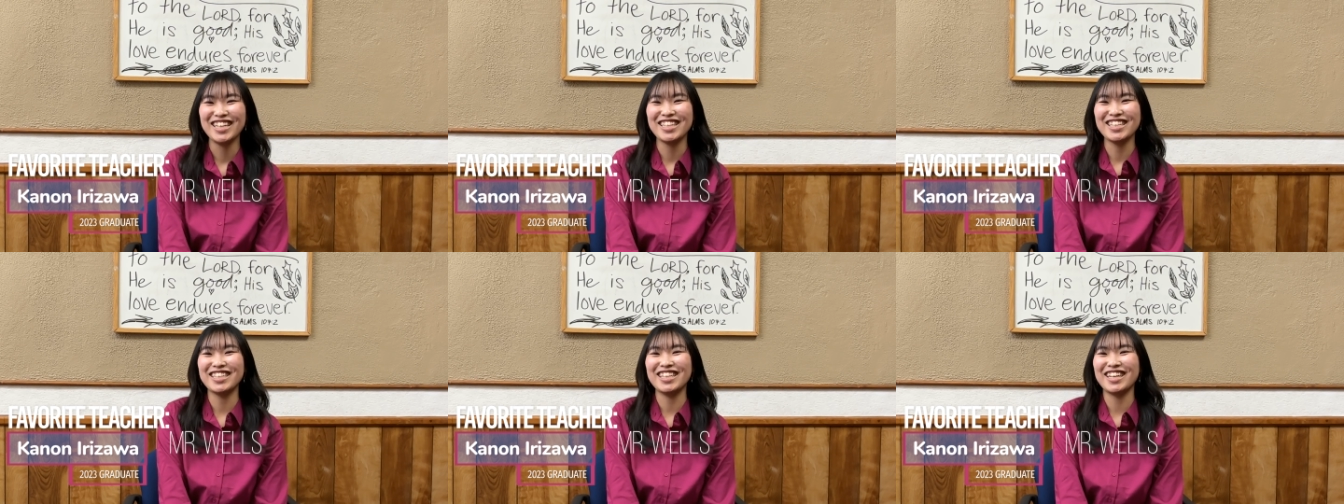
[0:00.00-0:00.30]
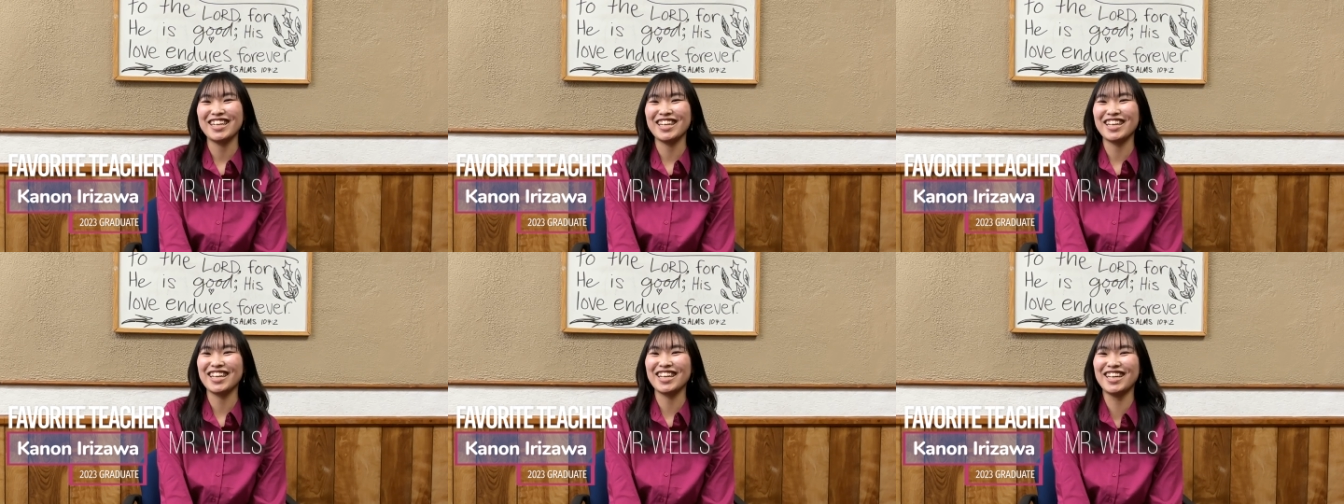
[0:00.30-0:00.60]

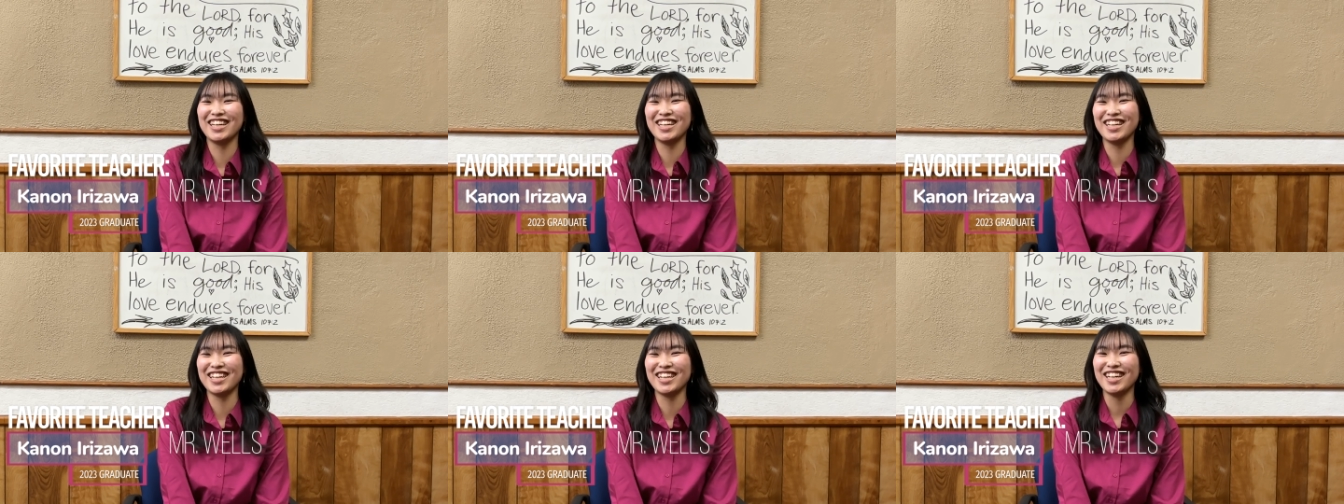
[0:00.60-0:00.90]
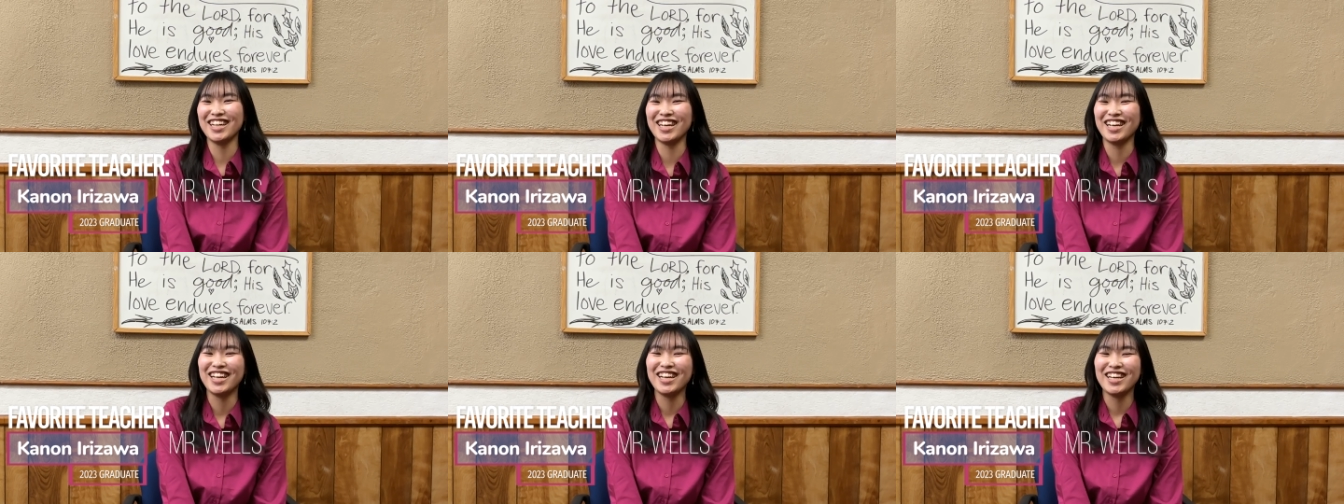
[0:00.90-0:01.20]
yeah.
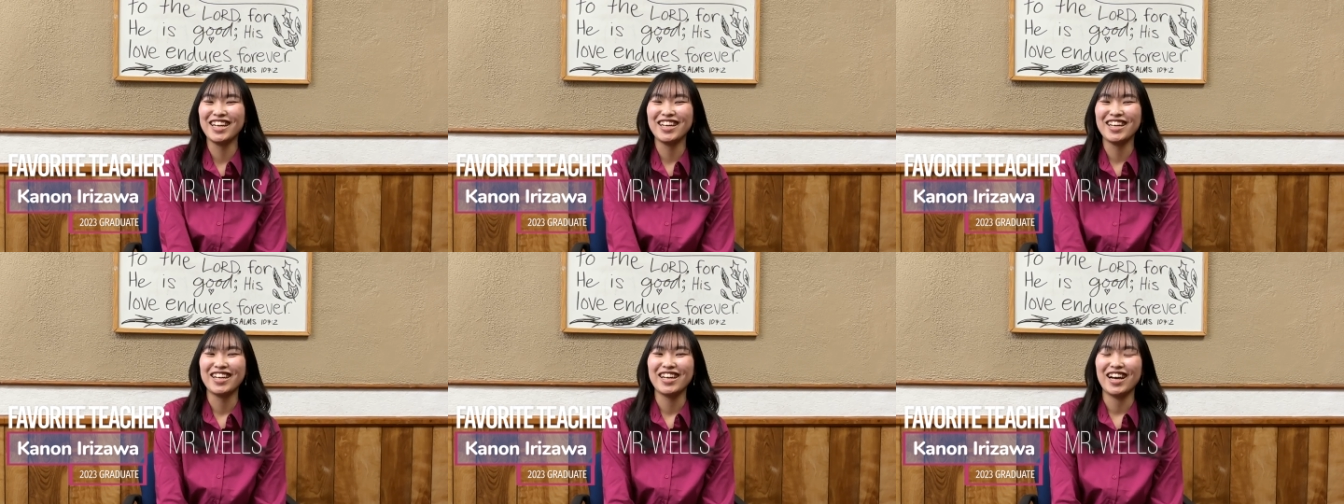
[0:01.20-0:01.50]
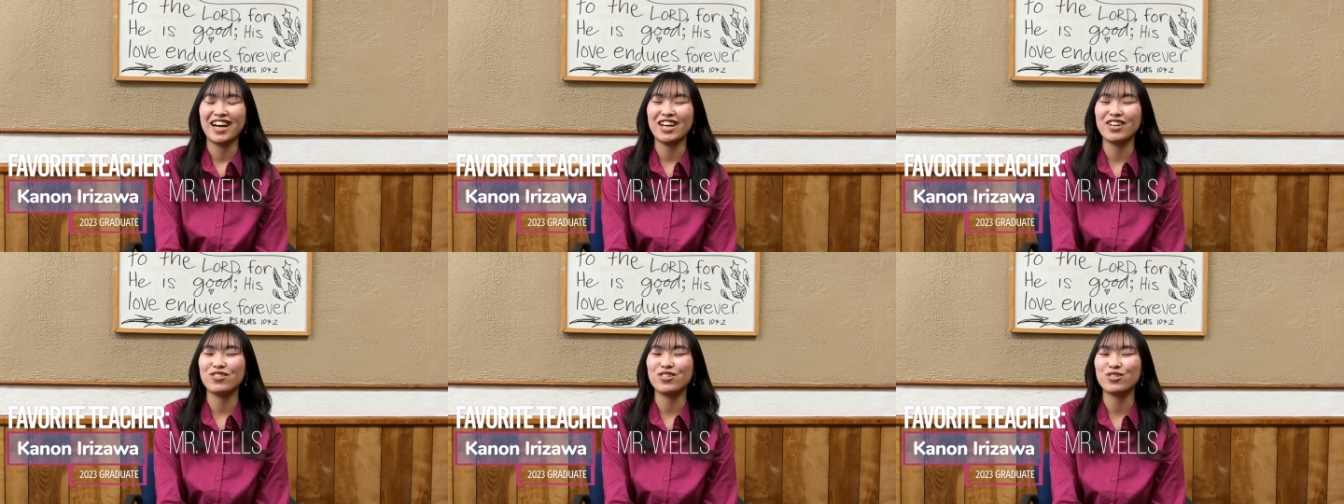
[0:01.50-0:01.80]

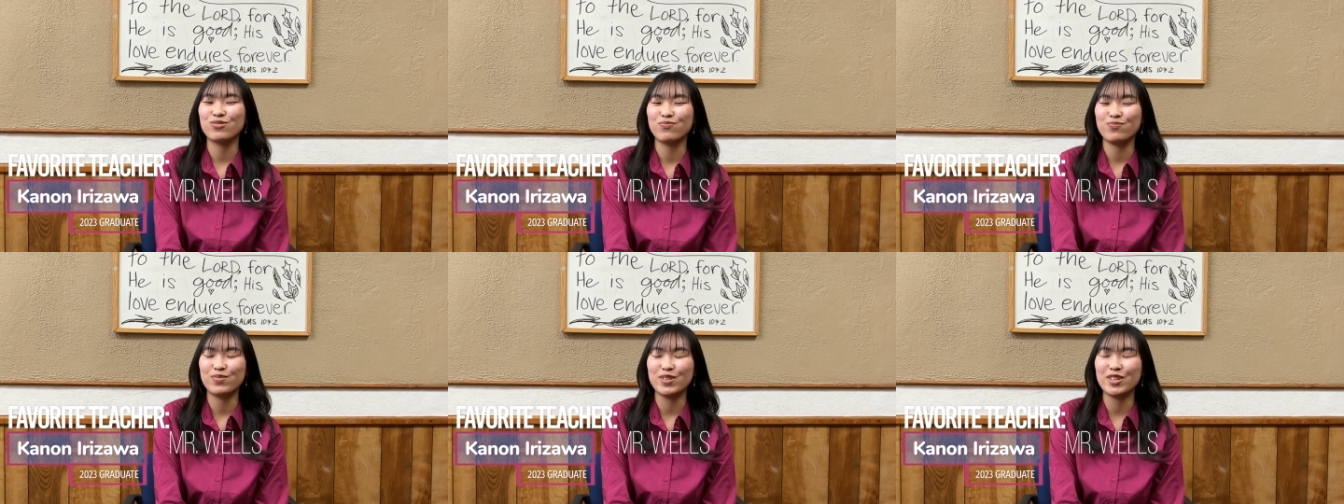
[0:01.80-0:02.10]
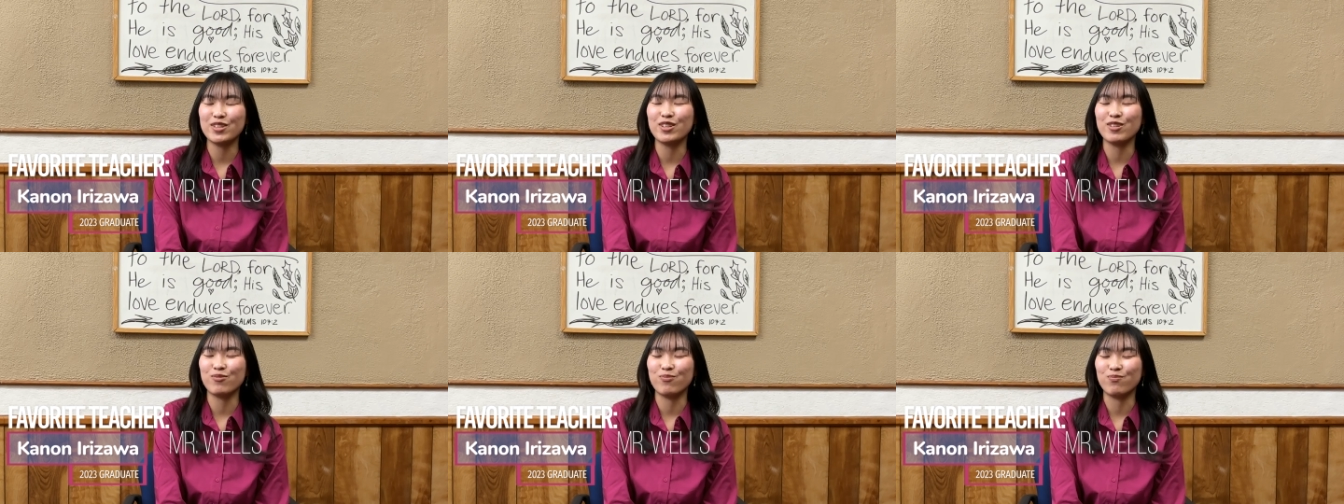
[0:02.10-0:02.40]
I was
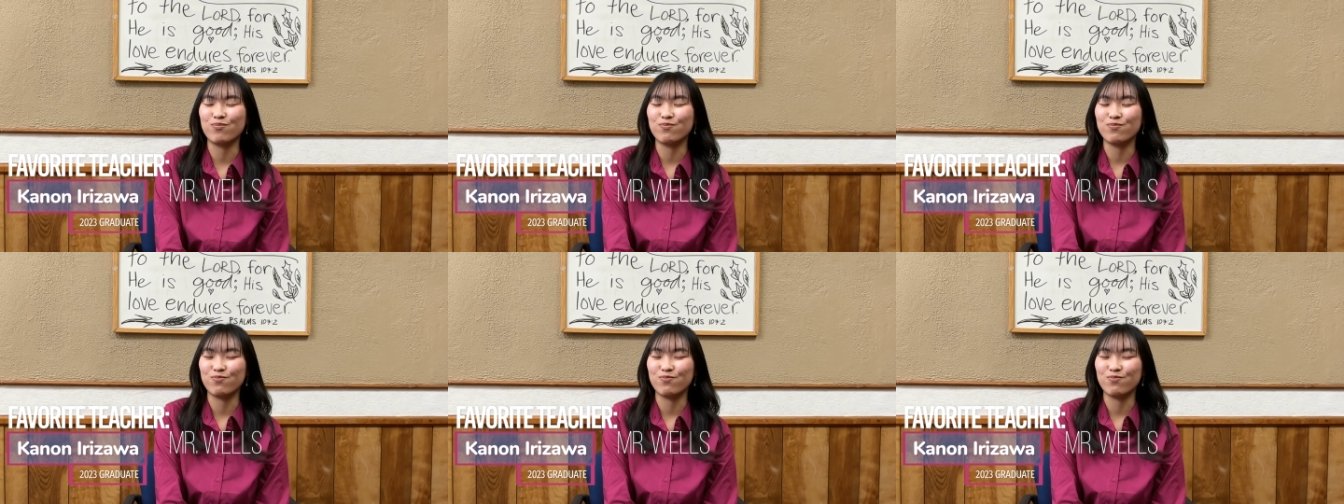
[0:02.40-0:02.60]
very